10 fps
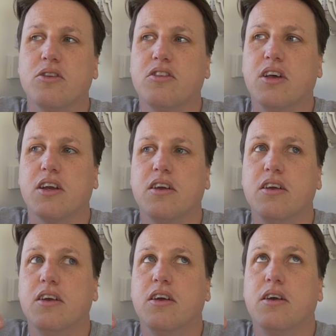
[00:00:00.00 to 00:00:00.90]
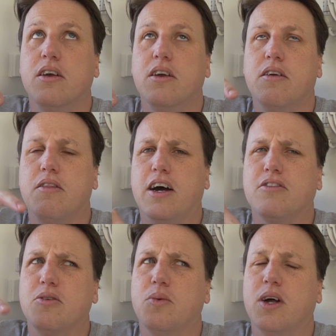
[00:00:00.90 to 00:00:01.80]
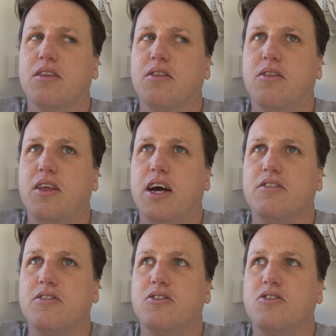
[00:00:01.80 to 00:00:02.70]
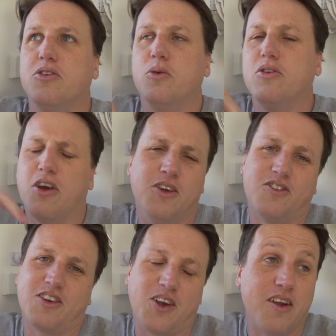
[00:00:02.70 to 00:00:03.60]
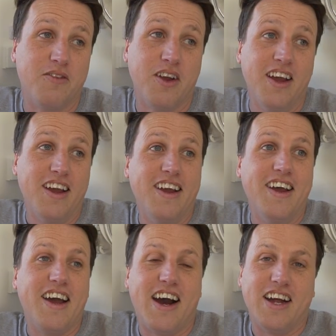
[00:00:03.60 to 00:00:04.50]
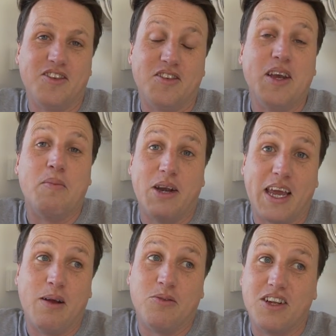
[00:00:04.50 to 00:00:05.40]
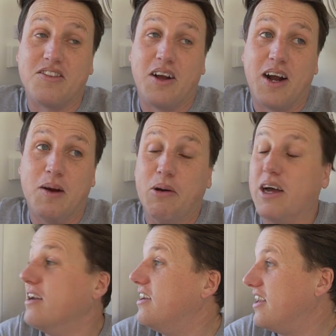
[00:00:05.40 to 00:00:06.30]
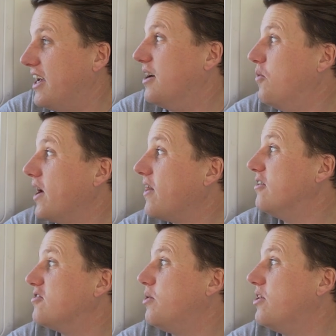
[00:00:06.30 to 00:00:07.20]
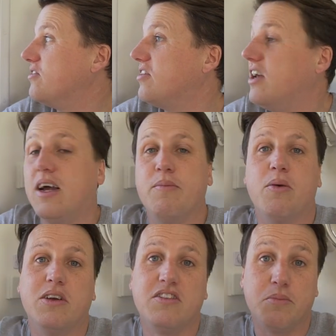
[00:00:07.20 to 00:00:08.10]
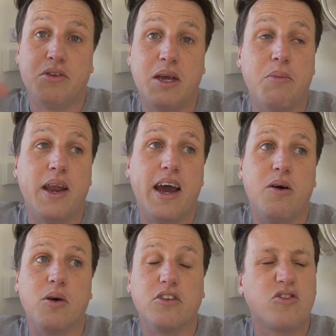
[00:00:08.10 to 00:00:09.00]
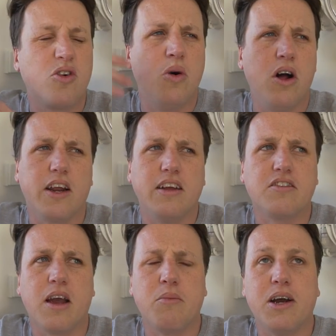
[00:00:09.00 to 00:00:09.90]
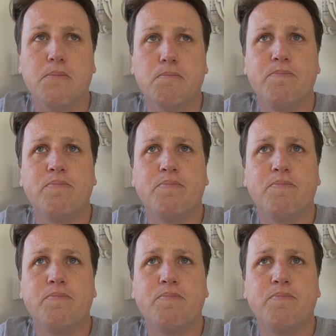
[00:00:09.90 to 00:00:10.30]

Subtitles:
It's like 1,001, 1,002, so it's kind of hard to see how many campsites there are, but yeah, one of those spots. I mean, we're September now, we've got school holidays coming up.